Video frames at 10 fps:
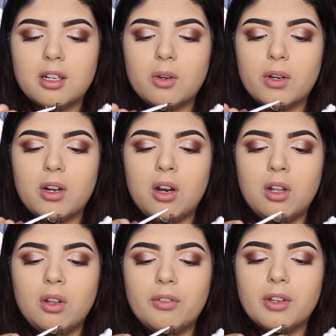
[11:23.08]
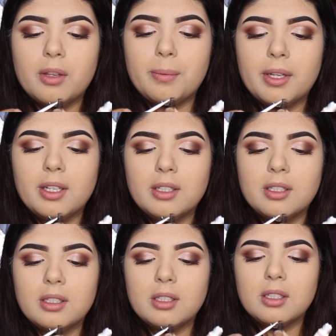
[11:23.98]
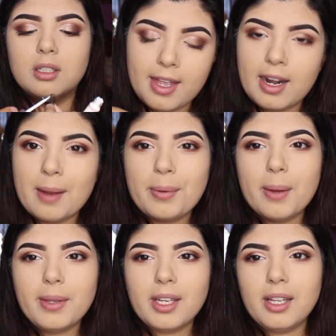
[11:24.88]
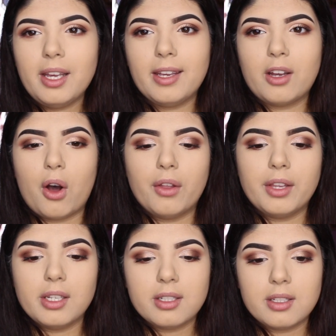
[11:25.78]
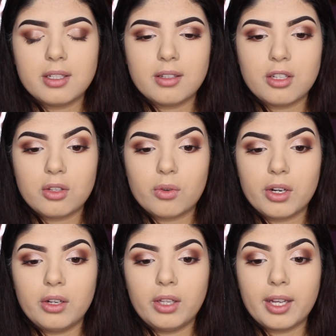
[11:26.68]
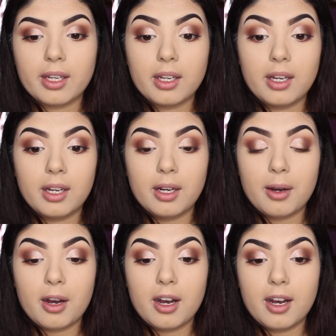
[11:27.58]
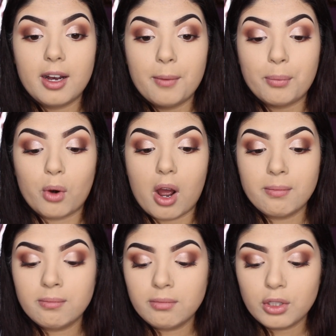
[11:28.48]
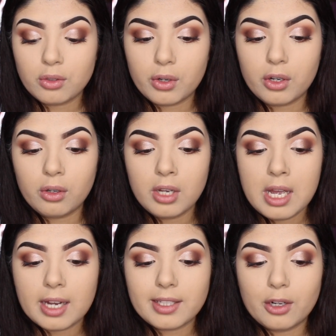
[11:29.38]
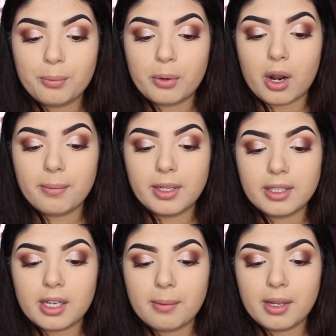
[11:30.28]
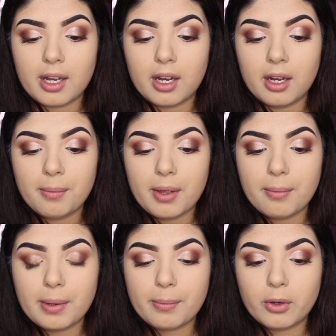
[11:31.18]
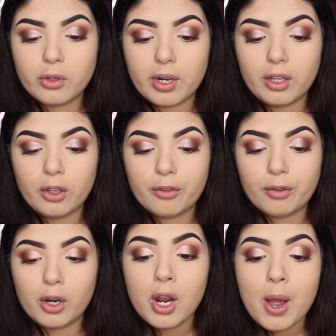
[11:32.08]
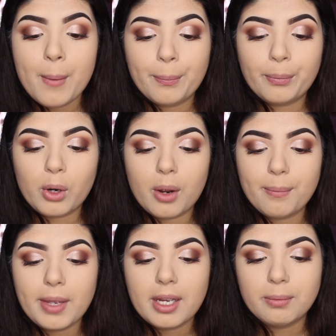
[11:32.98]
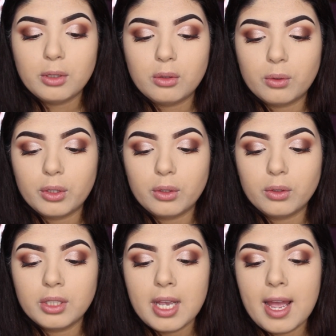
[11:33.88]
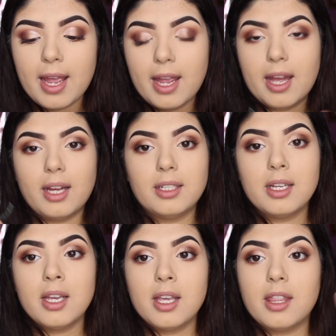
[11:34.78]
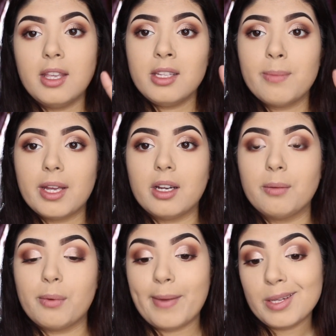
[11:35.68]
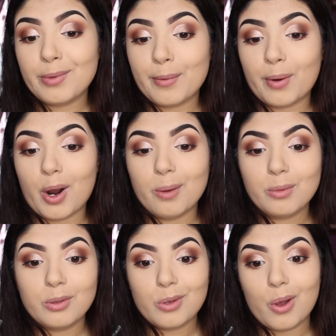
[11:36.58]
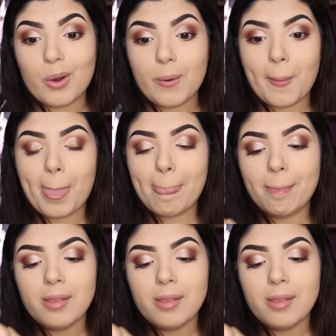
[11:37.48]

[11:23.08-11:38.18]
going all over the place. And then I'm probably gonna like call this tutorial like a prom tutorial, because I know prom is coming up and people are trying to look for prom makeup tutorials, and this makeup reminds me of prom, so